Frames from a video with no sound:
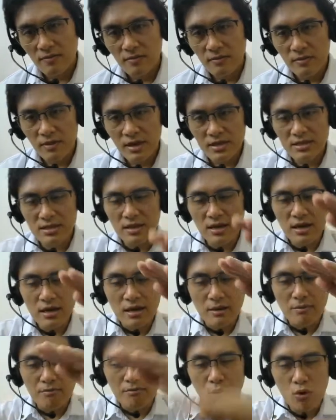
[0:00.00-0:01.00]
It's like
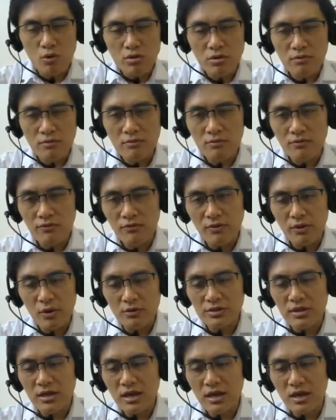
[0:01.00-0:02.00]
a boat
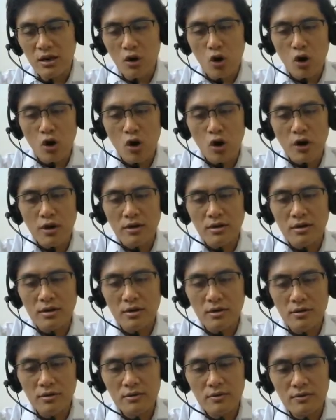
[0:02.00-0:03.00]
floating on
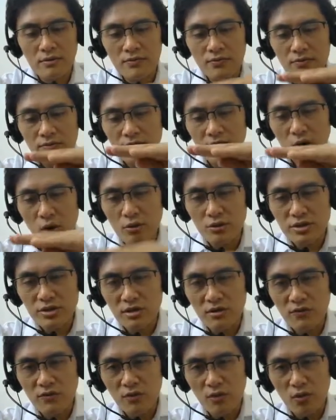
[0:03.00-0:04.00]
the
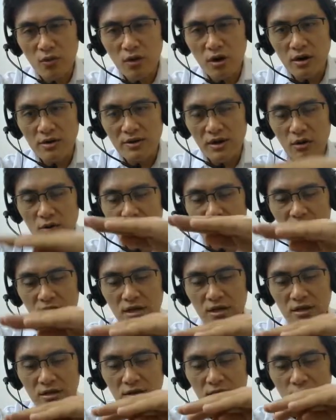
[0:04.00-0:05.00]
ocean floor, the
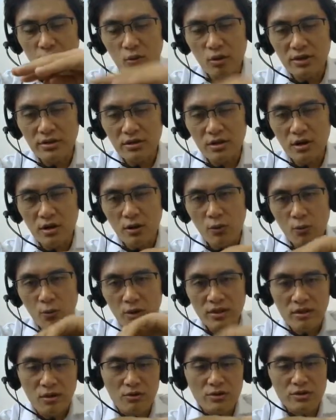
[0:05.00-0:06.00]
ocean water,
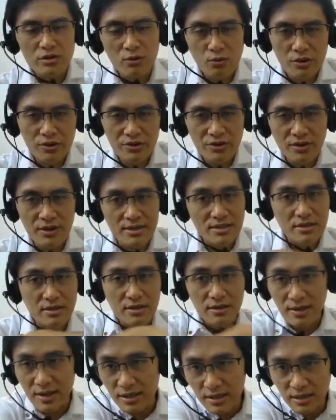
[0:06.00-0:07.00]
when the ocean water has
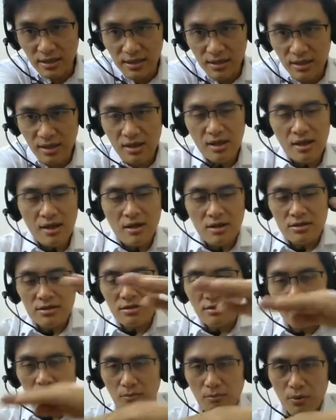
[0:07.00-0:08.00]
current in it.
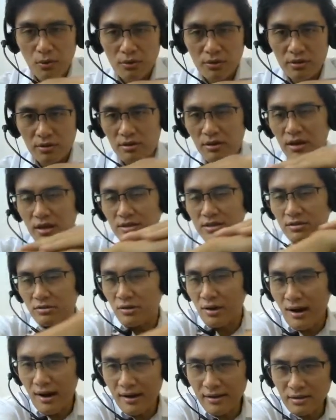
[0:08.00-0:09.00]
So the boat gets
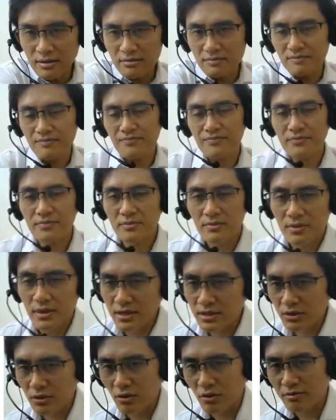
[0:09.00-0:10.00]
dragged.
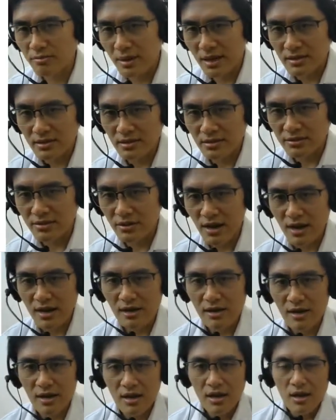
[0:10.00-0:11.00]
That's called mantle
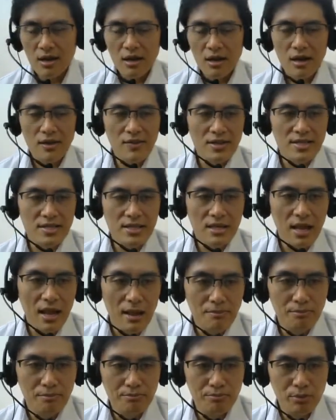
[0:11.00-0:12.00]
drag. And then
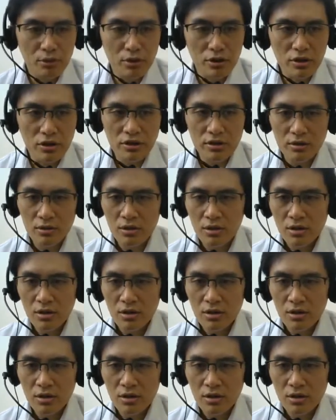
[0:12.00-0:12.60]
slab pull,